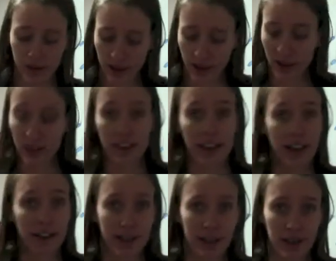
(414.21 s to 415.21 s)
Okay, now to
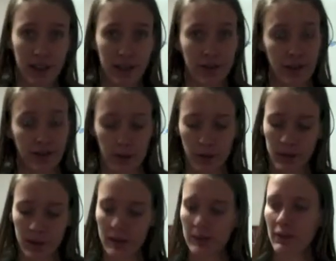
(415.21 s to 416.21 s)
prove to you
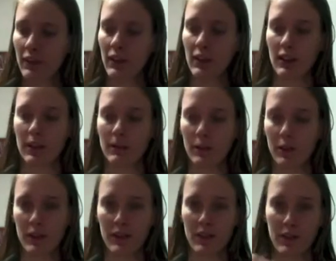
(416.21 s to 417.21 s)
that I have 3
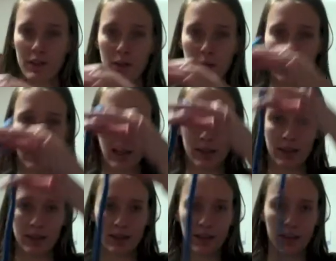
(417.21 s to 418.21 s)
different ropes,
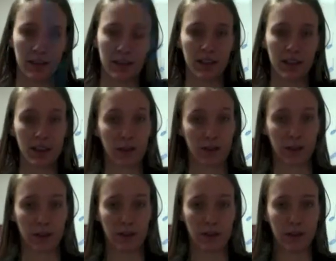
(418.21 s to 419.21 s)
I'm going to
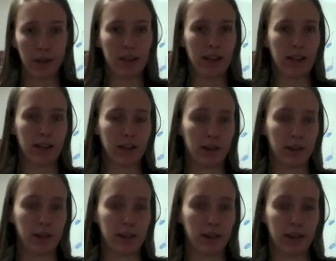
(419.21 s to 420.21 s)
grab the
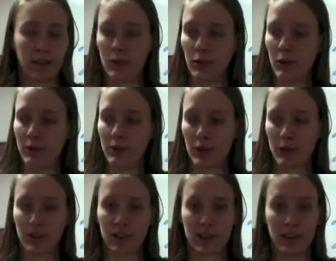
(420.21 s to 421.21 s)
single rope out,
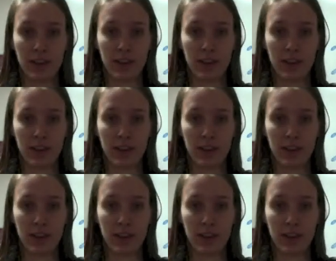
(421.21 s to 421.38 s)
and the